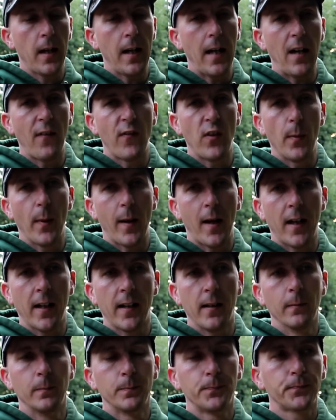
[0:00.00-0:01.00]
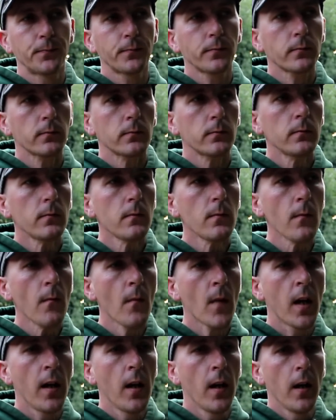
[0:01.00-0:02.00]
if you buy
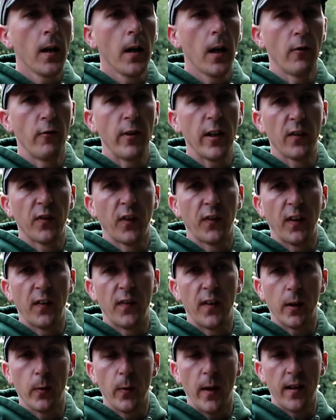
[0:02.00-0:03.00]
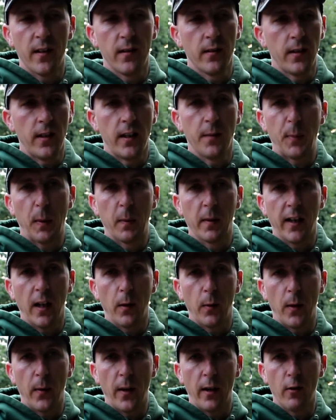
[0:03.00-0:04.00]
a reel for 50 quid, you probably get
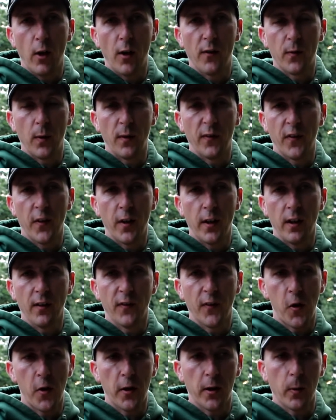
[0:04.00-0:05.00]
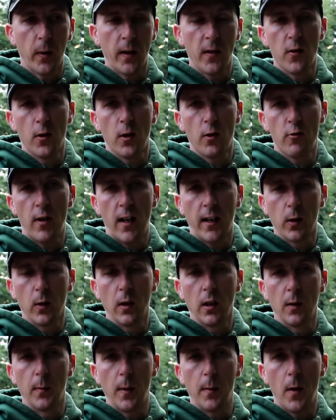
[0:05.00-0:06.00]
away with your rod for 30 or 40 quid. So try and go a
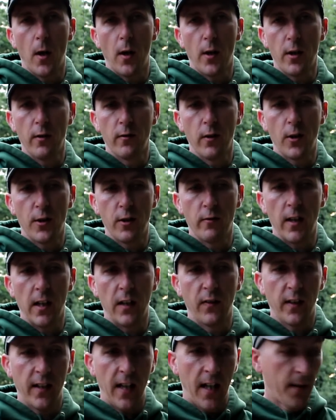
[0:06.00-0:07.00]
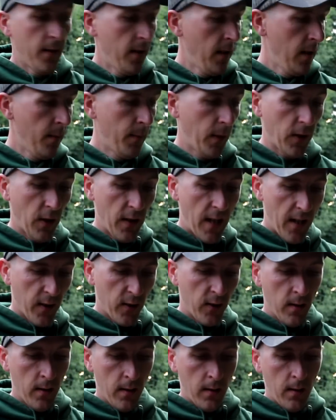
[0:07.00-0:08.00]
little bit more on your reel if you can, because a
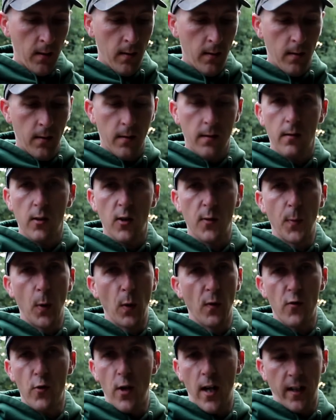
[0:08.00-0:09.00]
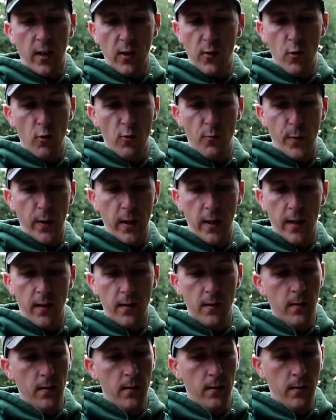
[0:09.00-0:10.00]
nice smooth drag is just
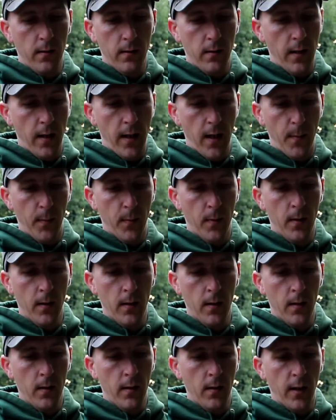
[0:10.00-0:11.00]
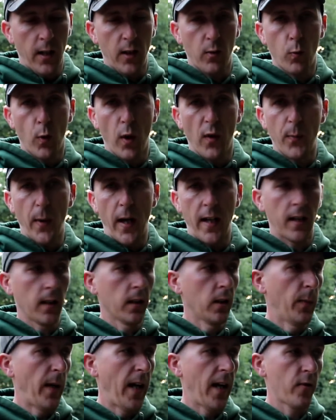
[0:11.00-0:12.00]
brilliant. It's worth paying a
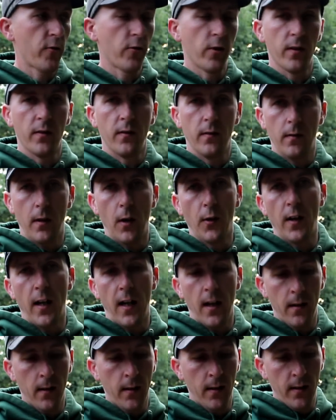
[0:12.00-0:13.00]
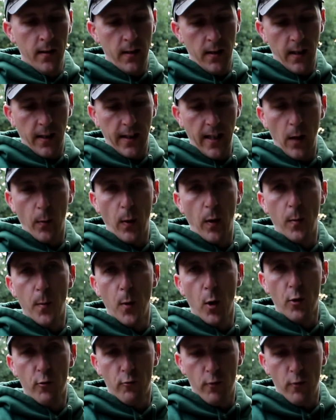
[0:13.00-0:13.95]
little bit extra on that. You get away with most